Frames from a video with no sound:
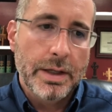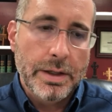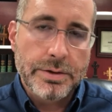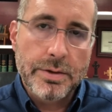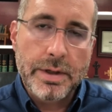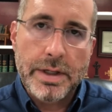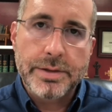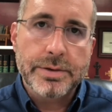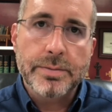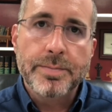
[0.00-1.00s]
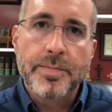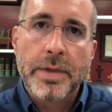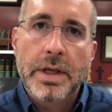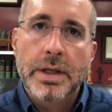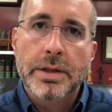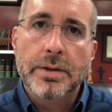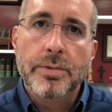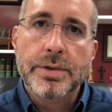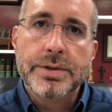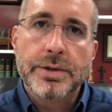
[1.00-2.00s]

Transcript: Judaism, there was a